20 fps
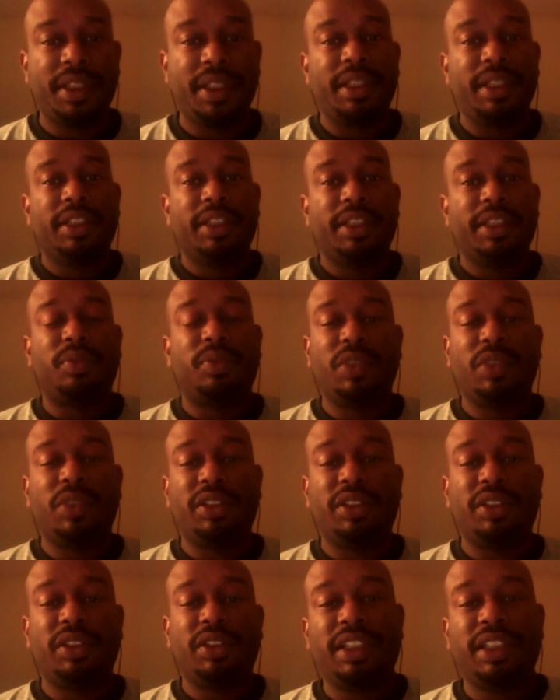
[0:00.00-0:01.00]
so
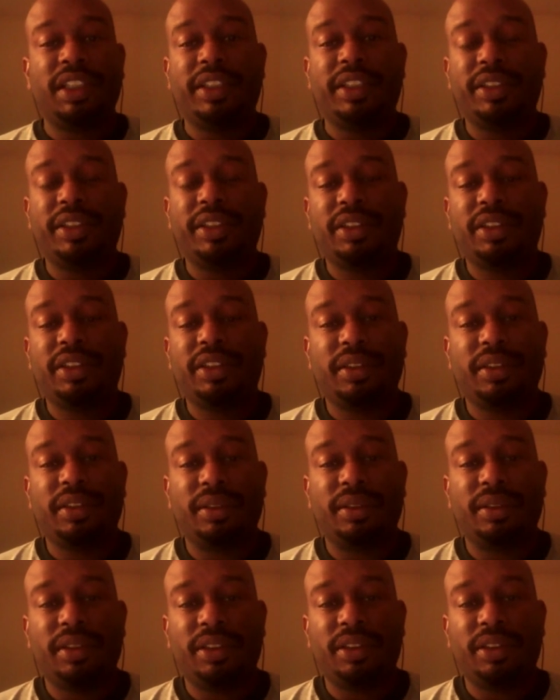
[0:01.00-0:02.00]
once again, this
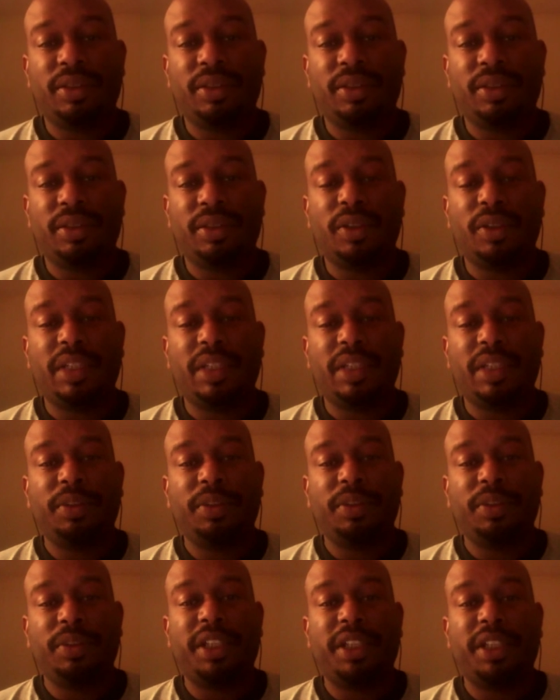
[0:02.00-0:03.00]
is going to go down
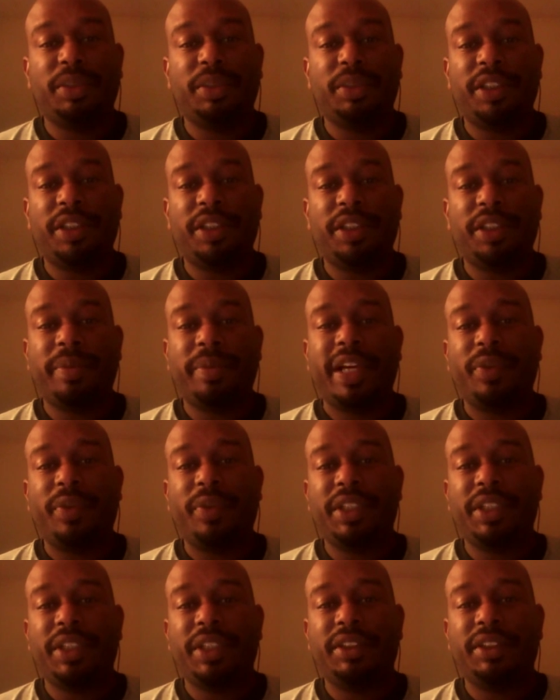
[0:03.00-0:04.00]
to probably some good mat
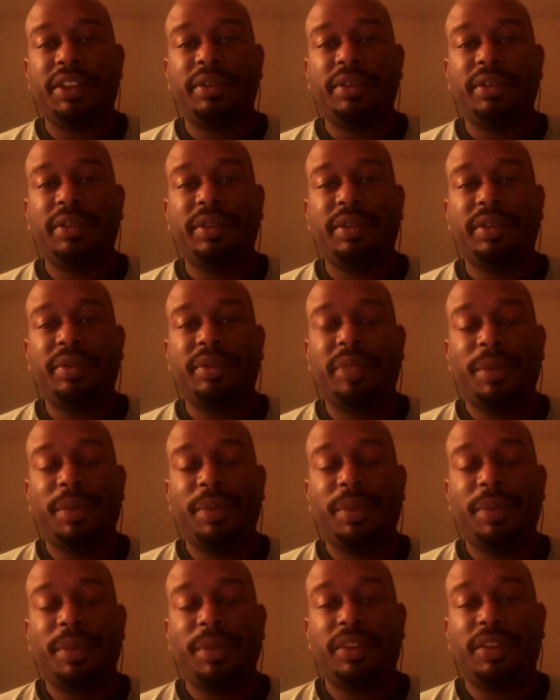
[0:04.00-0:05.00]
wrestling,
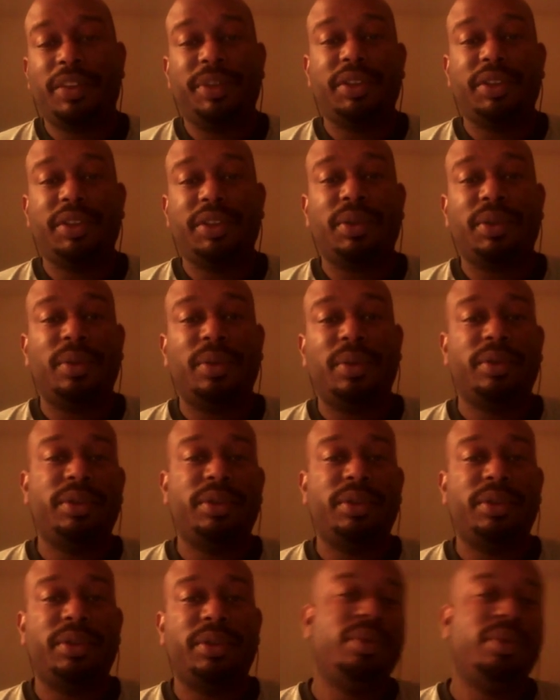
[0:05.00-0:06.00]
maybe a submission hold or
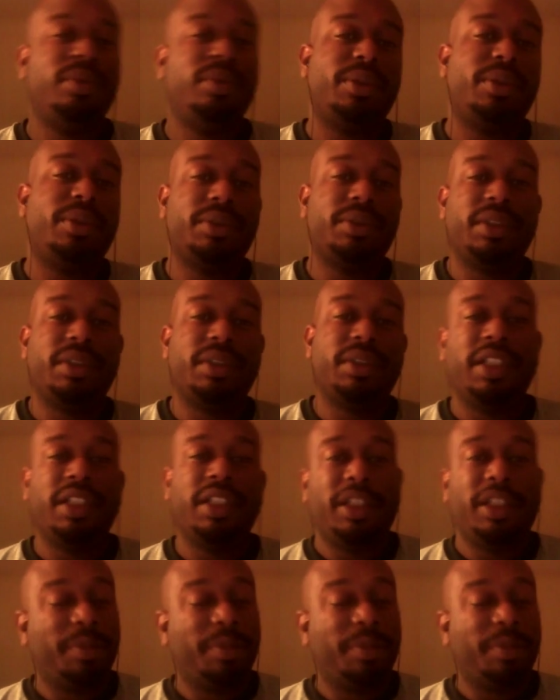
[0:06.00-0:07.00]
two. Who knows?
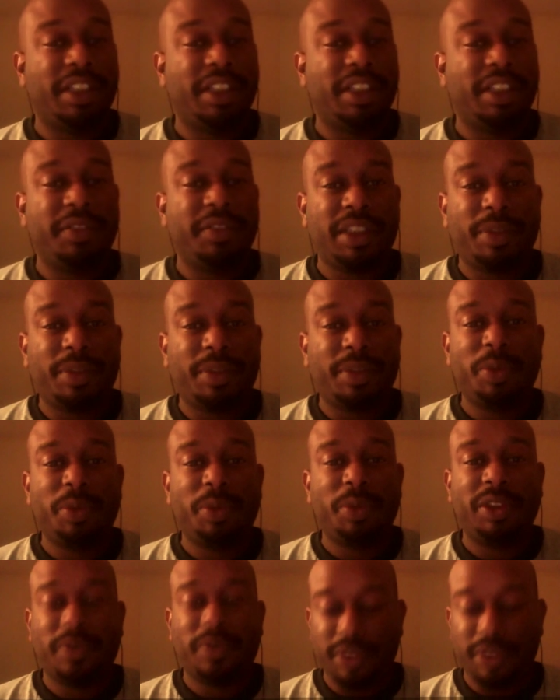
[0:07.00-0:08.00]
But definitely got my
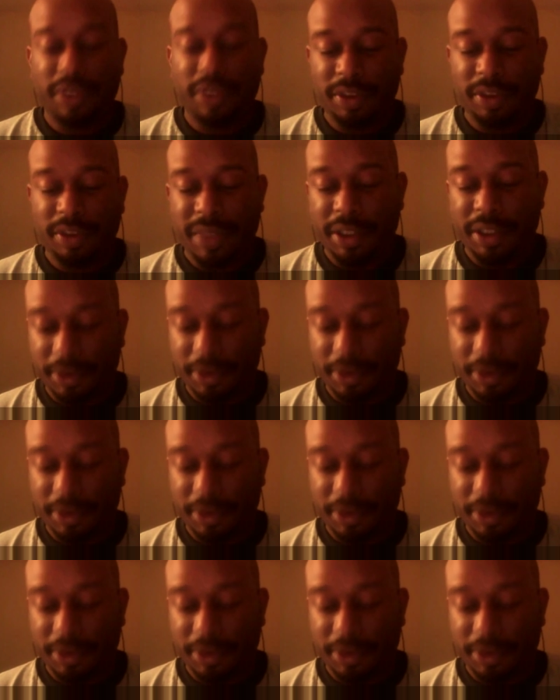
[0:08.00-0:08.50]
hopes up for this match.